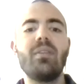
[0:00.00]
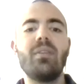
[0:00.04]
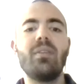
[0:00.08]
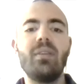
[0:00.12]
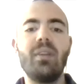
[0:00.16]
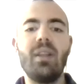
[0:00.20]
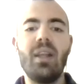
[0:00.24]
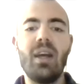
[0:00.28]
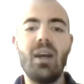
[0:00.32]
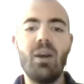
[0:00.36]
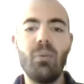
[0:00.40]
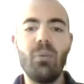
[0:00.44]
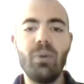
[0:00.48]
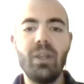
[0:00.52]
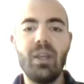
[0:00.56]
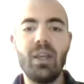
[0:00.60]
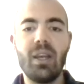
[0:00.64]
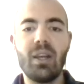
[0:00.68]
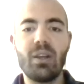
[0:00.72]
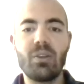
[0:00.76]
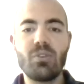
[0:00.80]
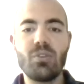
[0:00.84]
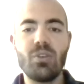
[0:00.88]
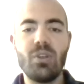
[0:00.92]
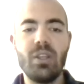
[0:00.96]
Now we
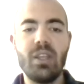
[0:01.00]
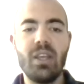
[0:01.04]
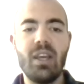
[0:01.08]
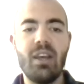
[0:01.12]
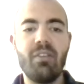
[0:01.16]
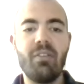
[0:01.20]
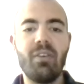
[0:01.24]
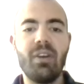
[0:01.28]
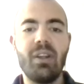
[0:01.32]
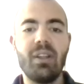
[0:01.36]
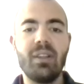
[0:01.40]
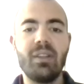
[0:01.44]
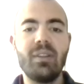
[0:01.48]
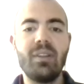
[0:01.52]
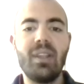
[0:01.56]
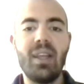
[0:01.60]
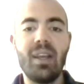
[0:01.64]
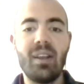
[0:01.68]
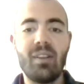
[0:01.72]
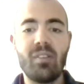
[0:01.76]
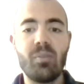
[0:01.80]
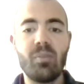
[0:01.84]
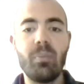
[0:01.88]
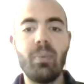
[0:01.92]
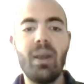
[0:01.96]
actually have a
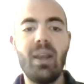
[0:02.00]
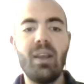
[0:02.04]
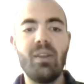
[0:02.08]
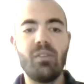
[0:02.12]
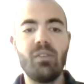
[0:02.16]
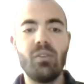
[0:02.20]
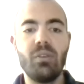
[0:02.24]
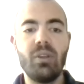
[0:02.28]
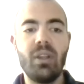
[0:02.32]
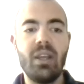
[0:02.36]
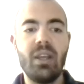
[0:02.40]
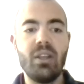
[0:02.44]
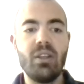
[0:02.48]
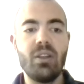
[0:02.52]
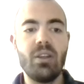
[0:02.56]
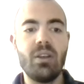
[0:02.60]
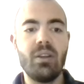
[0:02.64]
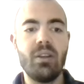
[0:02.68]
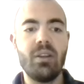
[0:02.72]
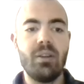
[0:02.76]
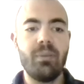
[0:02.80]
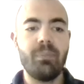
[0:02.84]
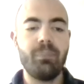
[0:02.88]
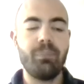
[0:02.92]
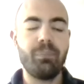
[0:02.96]
text-based on
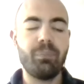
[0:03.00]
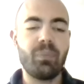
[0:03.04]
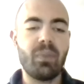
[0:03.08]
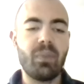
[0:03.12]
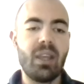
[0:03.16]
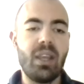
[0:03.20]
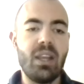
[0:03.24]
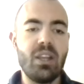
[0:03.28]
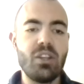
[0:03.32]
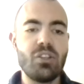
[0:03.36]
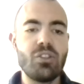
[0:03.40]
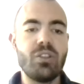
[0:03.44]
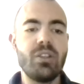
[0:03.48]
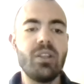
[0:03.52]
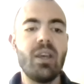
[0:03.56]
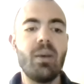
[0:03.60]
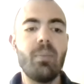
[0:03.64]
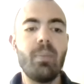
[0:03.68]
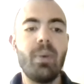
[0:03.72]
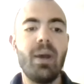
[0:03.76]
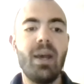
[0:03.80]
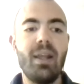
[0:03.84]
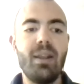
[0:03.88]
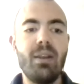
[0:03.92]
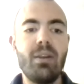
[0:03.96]

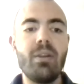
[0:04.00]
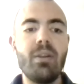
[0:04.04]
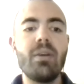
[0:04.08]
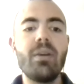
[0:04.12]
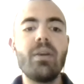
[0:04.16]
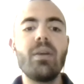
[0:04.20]
HTML